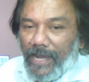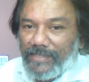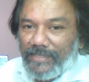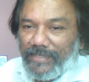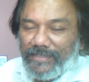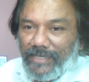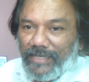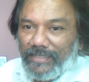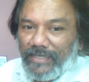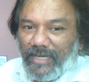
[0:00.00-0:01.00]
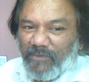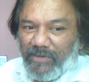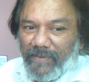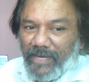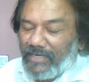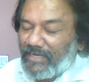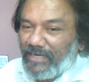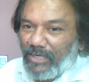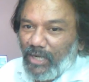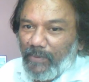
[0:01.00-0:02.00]
Other than that,
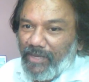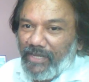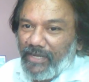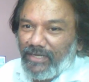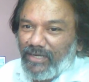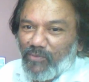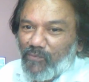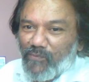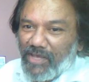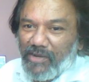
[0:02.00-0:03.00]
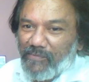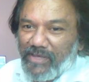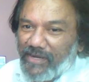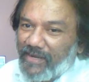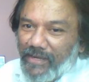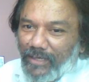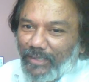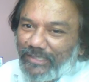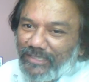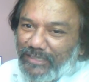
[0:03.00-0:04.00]
everywhere it will be a very, very
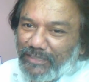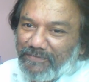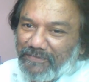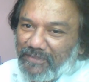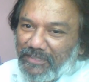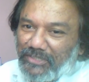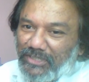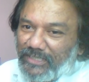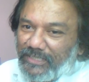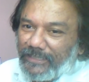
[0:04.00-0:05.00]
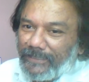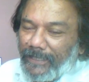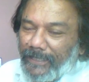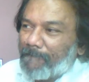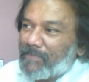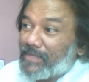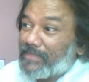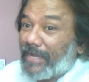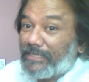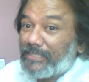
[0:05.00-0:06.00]
different, right?
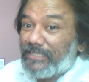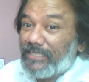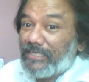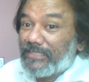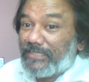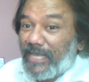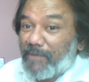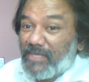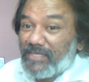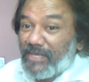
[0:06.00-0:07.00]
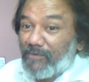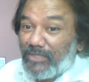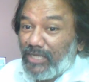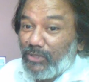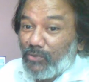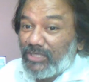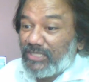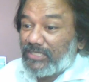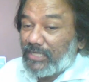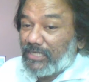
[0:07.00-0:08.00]
That is the same thing they will tell you
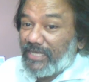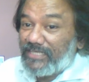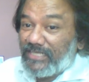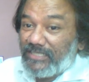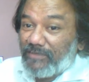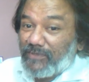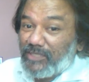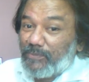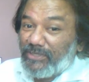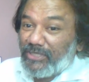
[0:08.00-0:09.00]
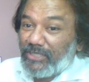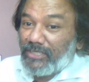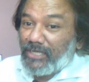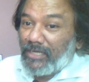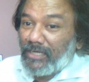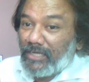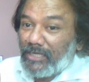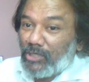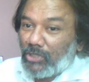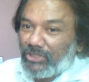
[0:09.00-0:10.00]
is, there is a difference between
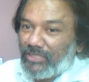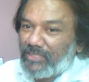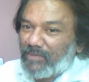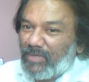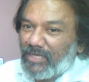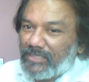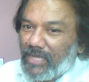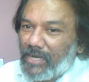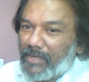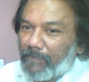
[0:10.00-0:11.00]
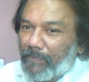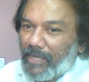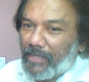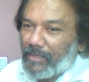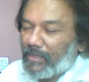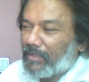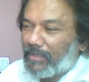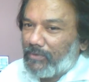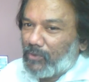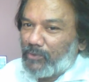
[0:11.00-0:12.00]
a nauseous stimulus and a pain.
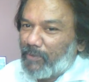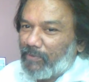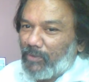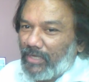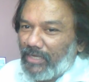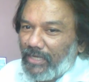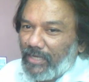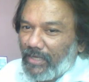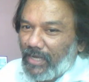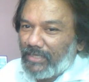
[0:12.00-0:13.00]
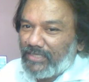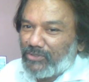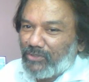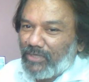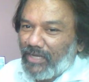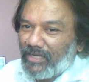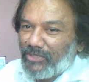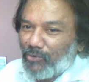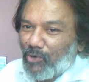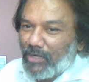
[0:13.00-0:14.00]
Those people only understood
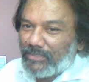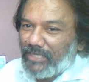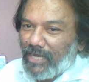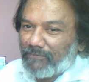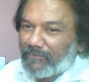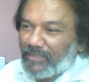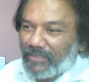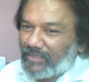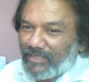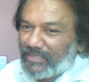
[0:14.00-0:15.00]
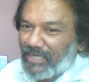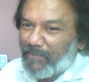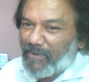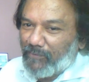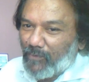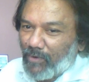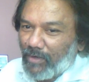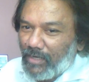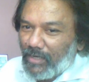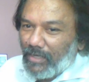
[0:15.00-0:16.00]
neurology after sleeping
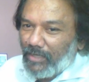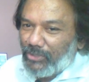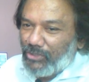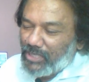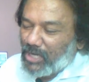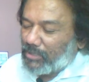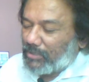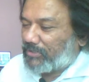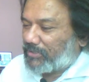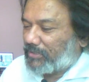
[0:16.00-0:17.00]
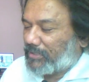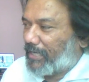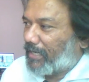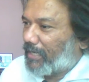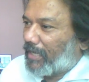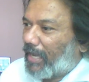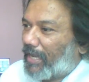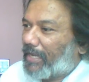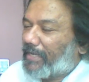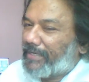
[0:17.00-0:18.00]
for eons, right?
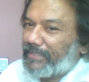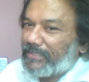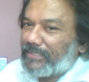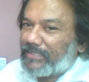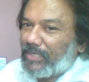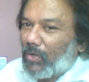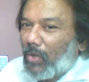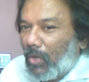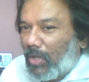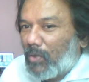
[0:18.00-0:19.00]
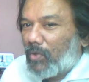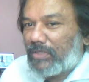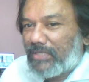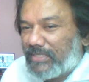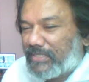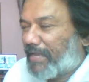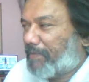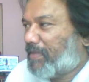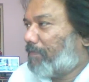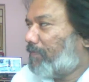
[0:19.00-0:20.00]
It is all over the
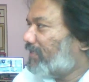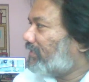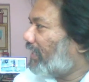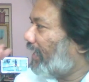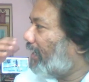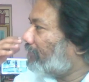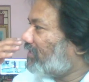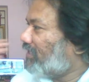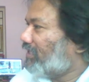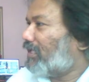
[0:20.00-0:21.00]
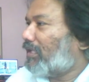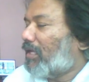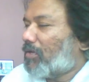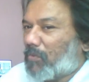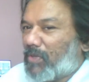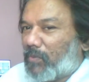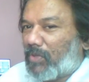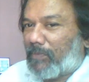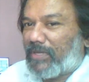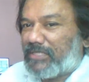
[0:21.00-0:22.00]
same. The same signal, we
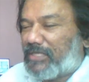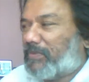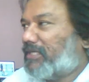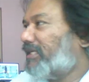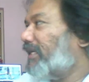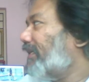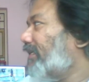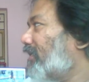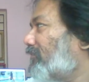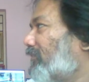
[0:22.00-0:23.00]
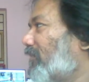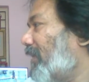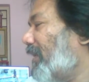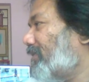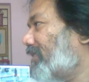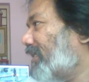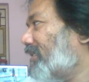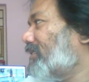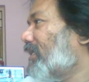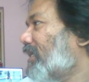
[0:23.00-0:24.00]
will perceive it in different ways. That
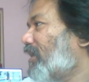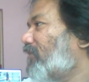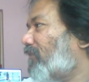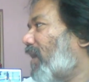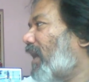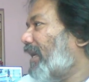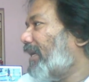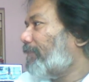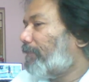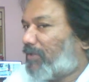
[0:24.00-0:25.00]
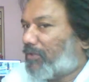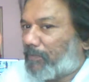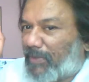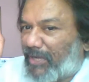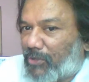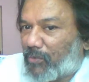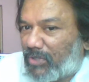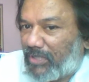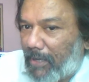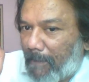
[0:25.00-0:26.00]
is, if I prick you
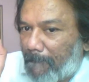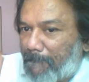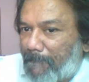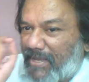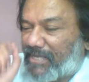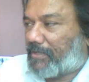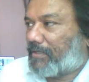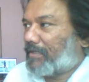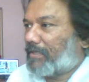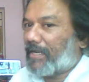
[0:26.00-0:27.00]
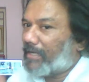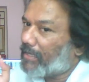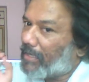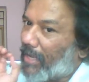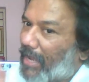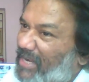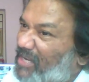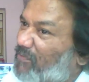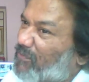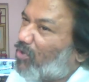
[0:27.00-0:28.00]
with a pin, right?
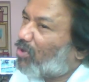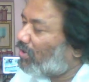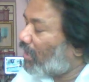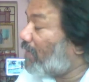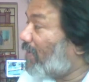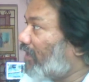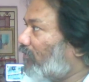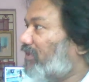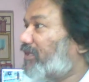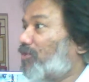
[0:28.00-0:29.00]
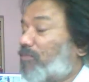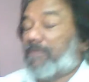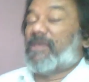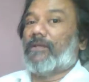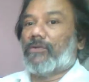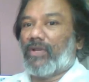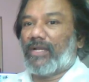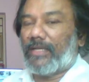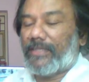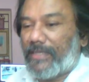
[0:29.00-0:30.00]
And if you are not aware of it, you may be
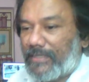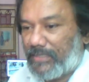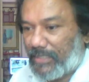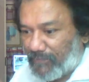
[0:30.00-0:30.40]
going like this.